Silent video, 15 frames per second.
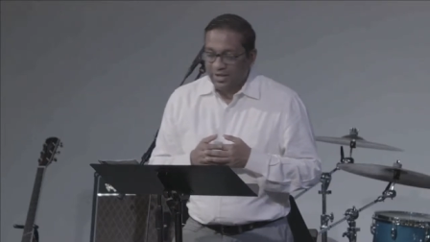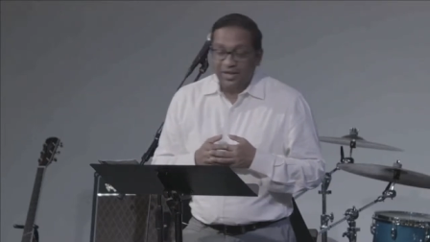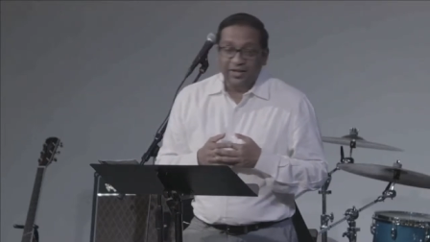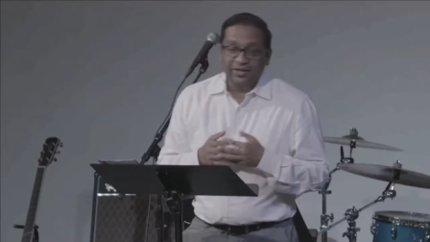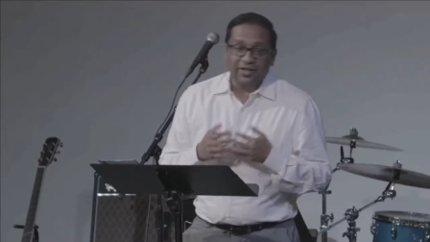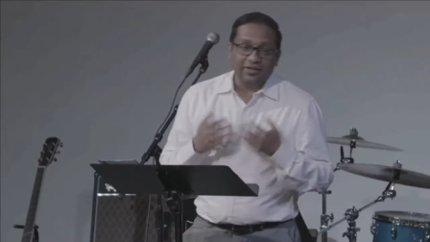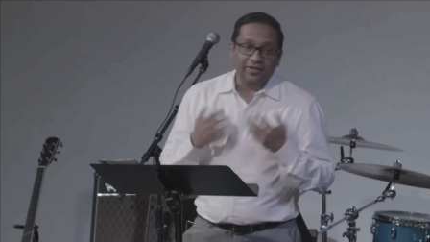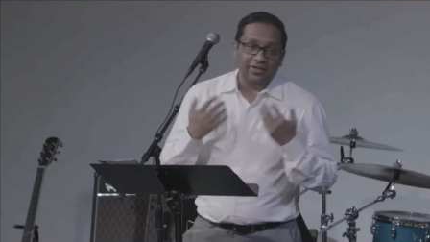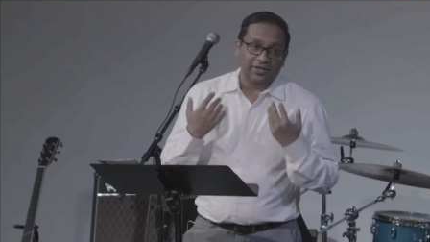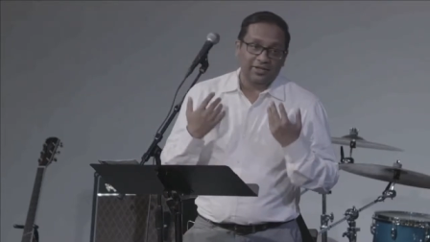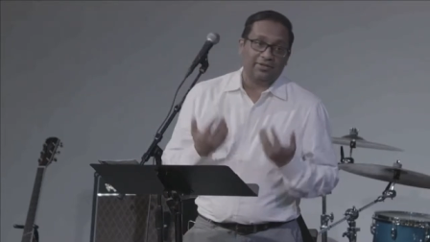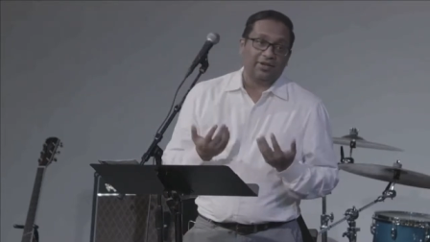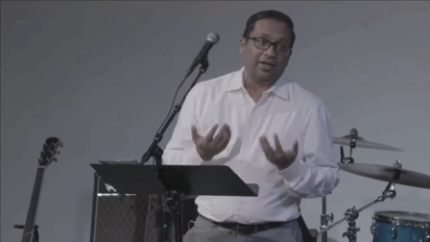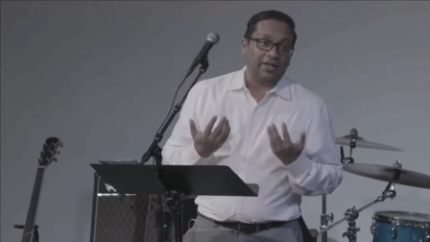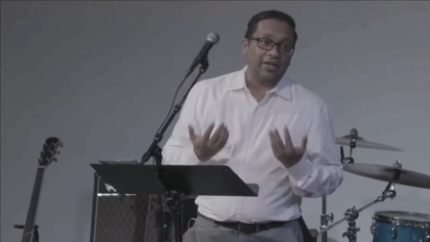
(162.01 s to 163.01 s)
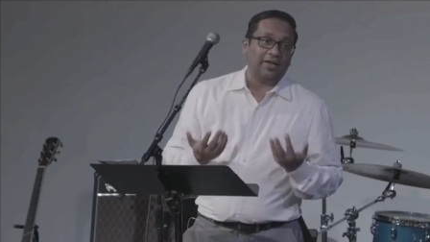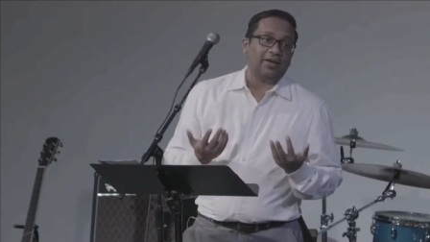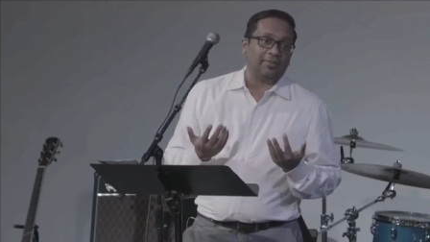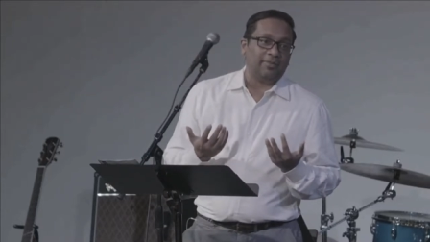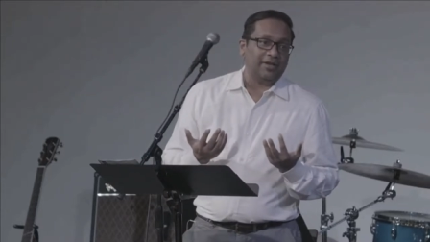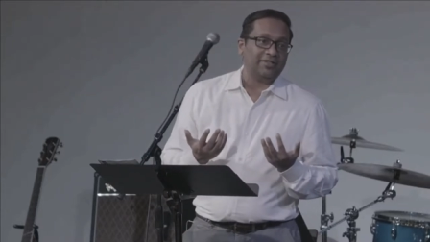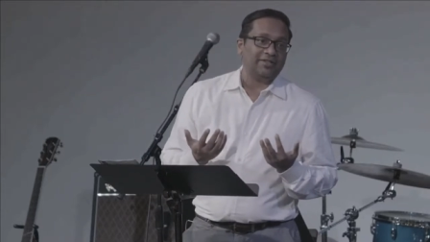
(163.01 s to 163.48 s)
And yet here I
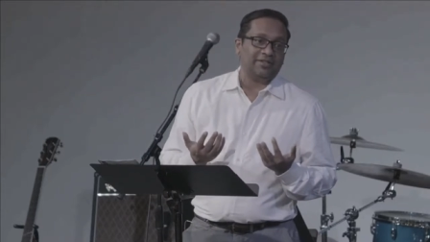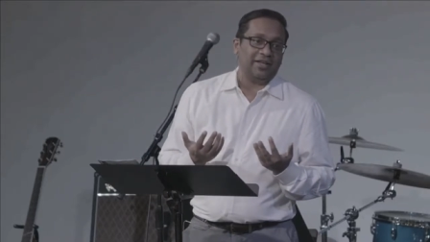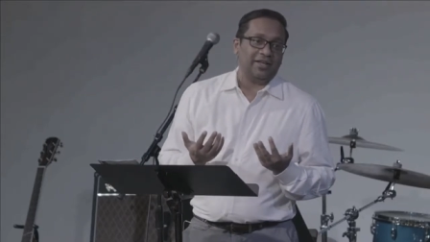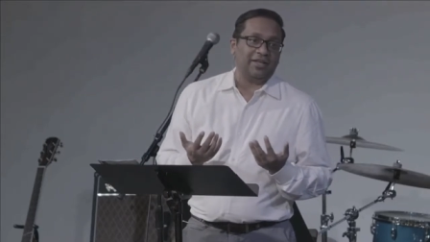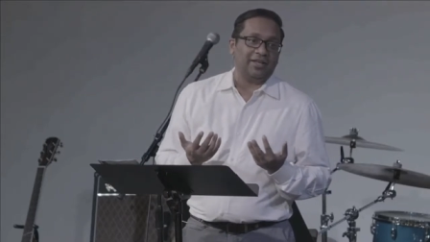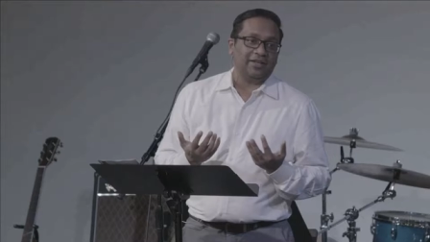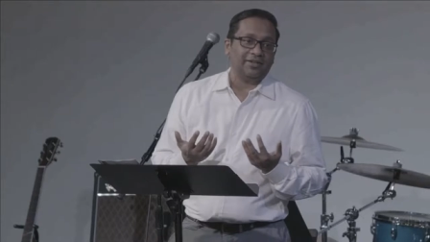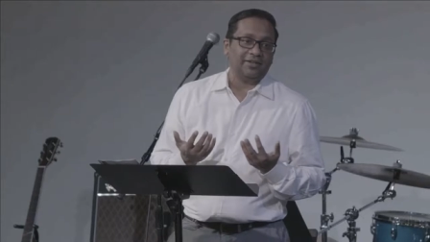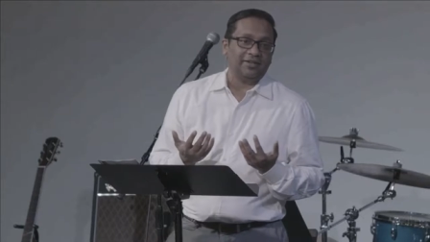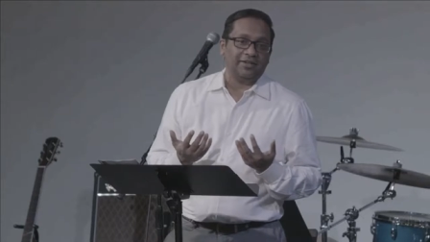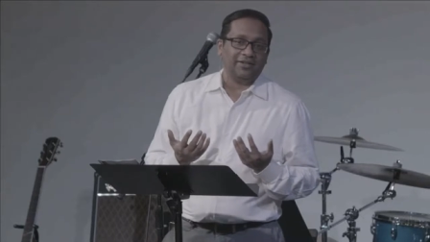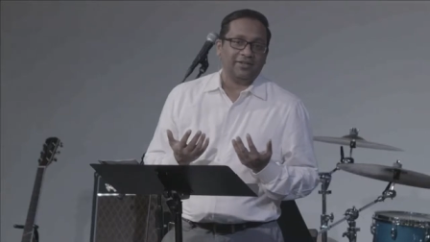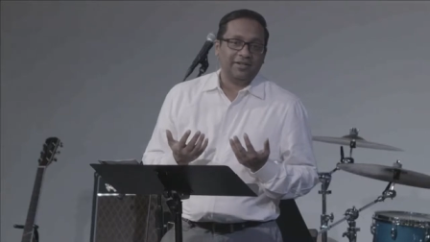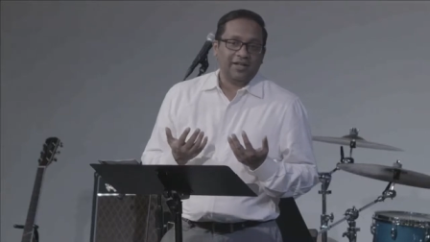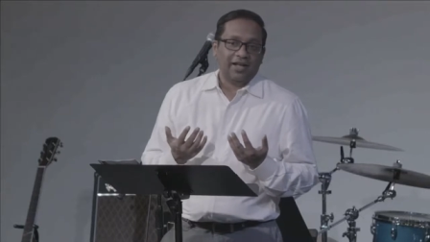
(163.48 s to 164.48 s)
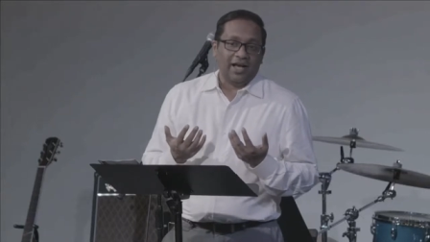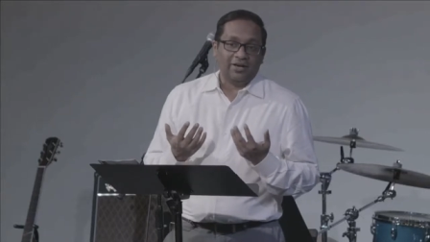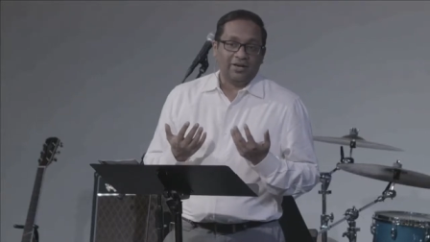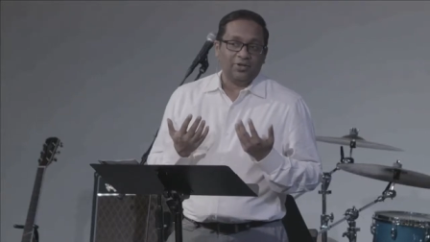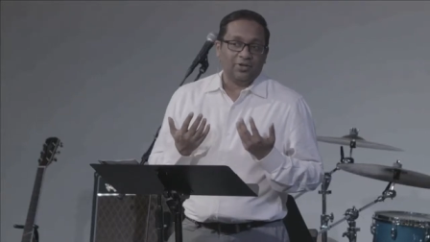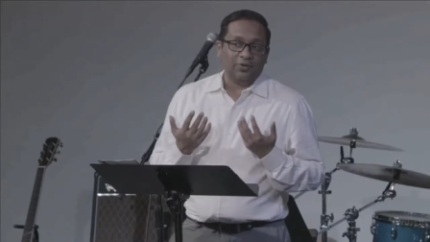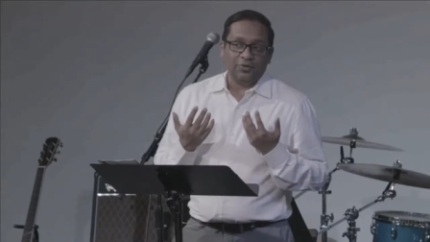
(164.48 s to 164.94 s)
am. I stand, and I
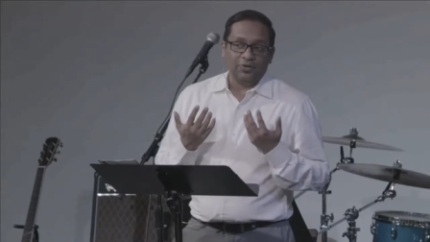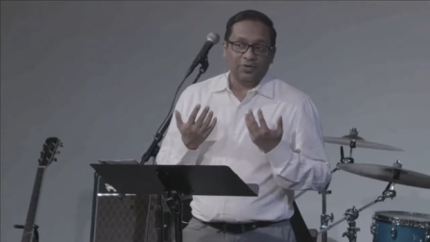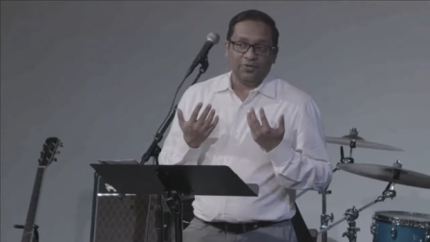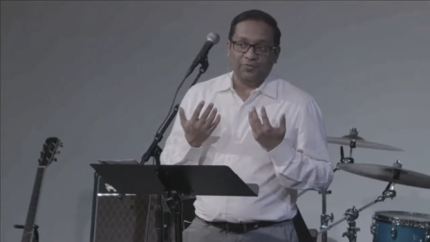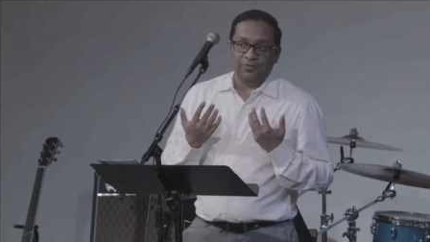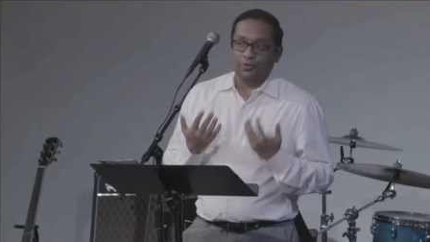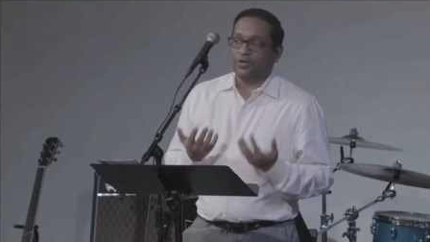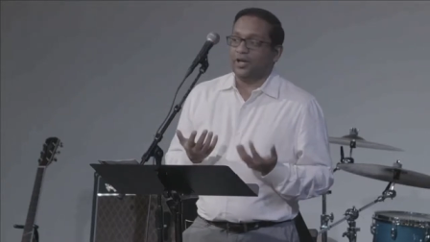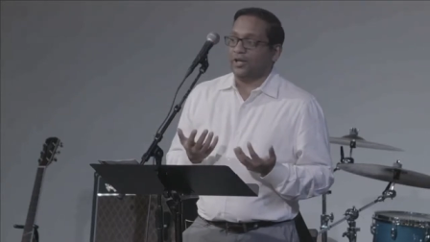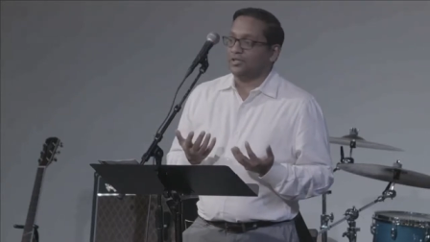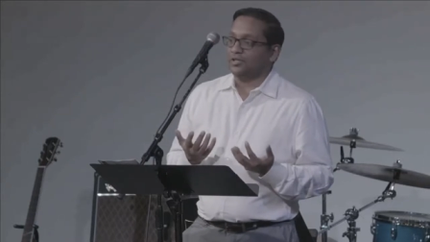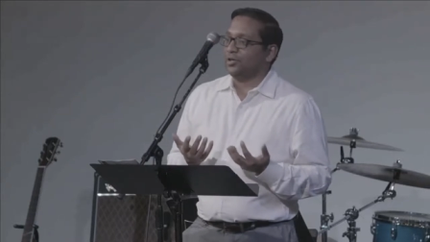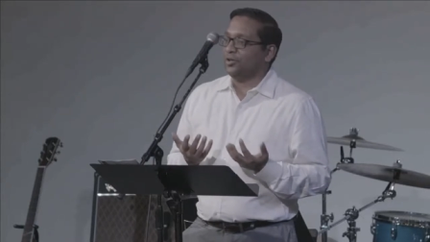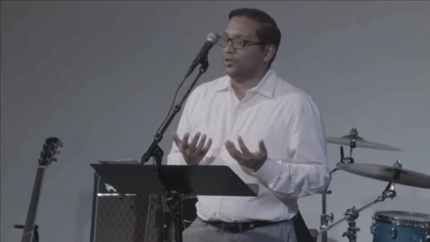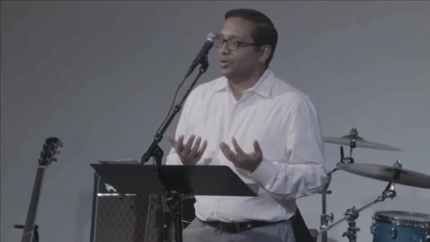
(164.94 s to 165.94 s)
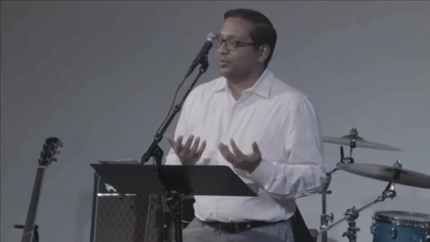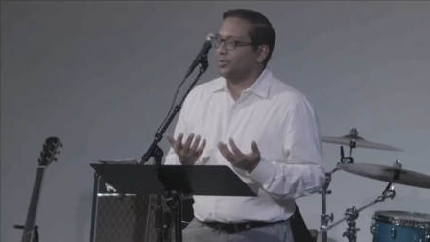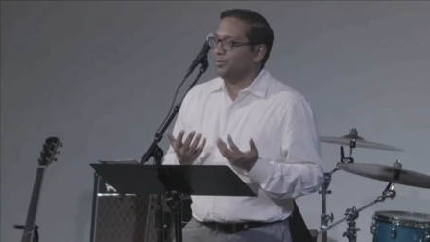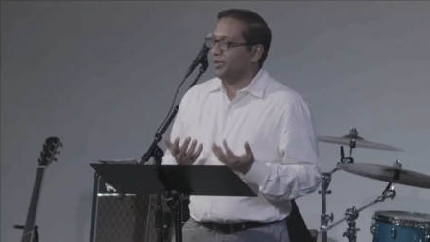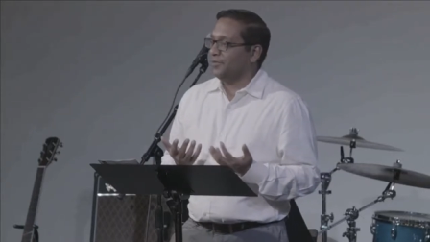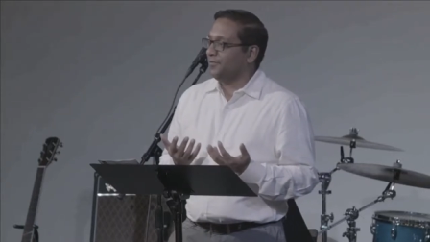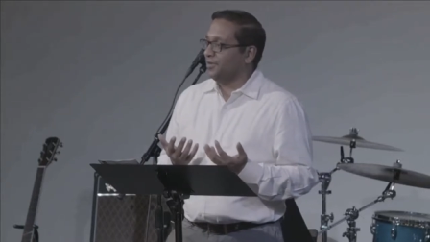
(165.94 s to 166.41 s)
don't know if, if you guys go home and
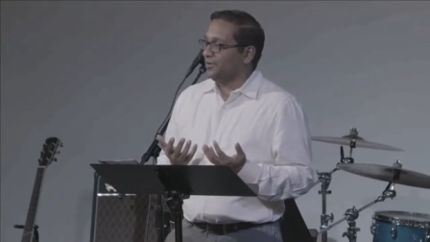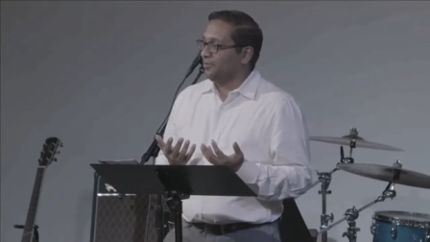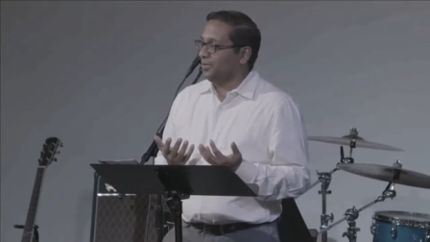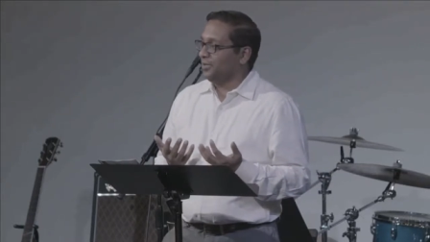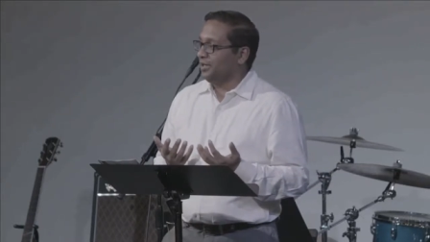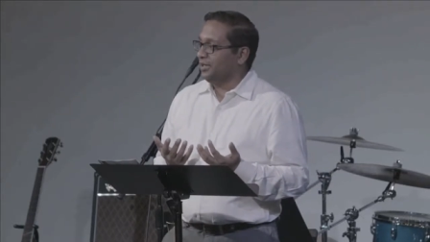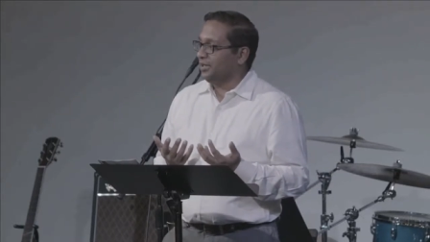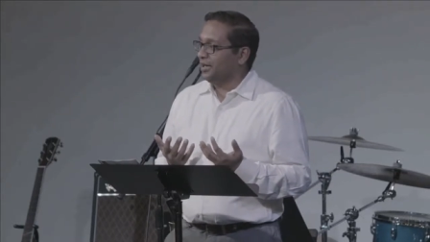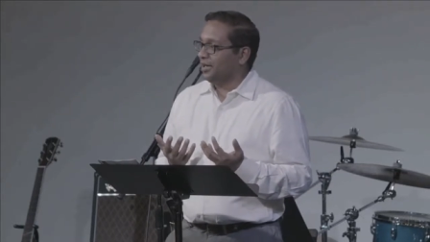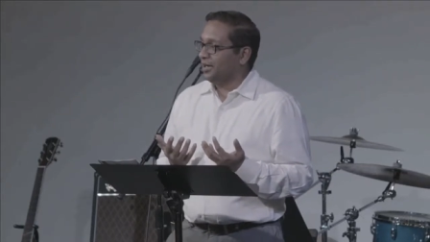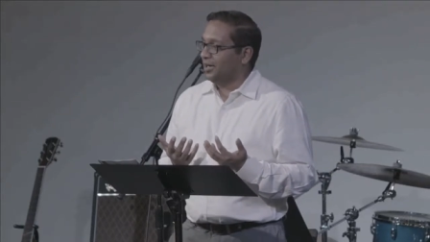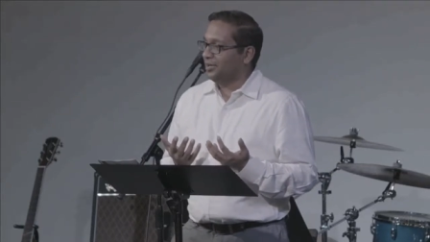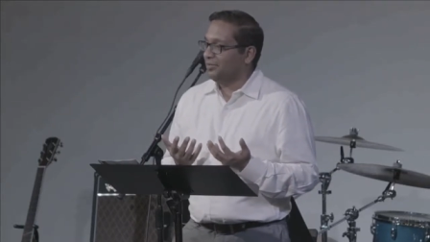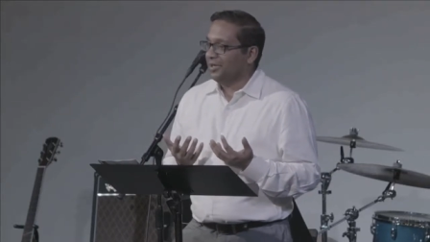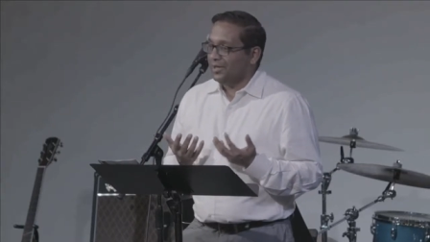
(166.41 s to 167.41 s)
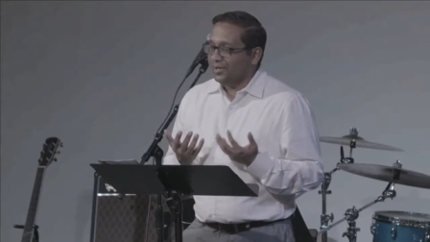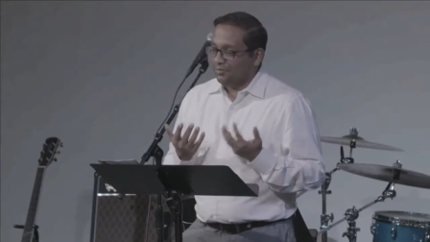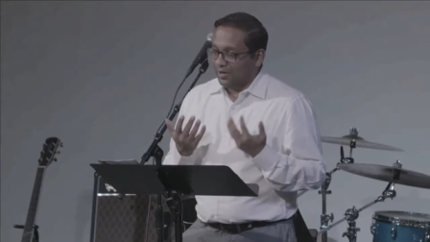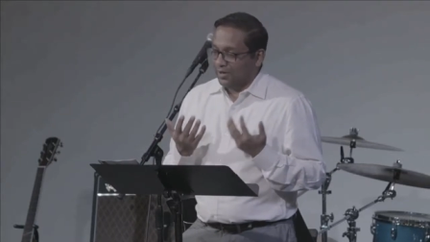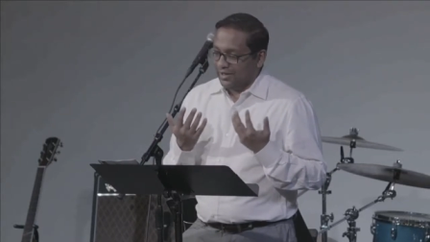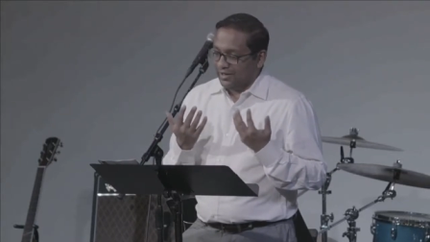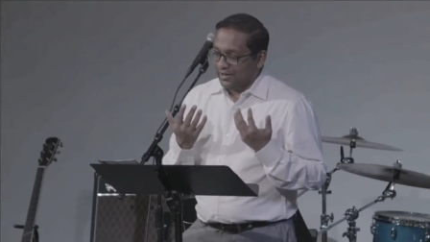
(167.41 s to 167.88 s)
make fun of me, um,
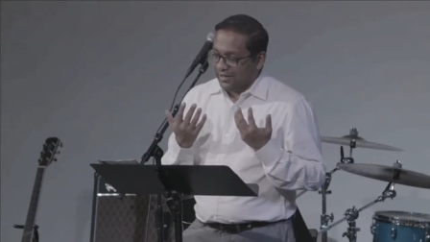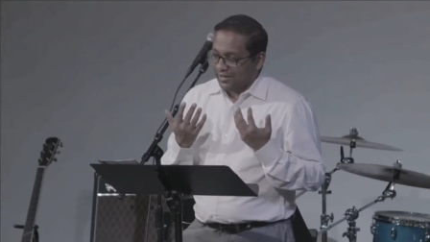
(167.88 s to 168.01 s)
but.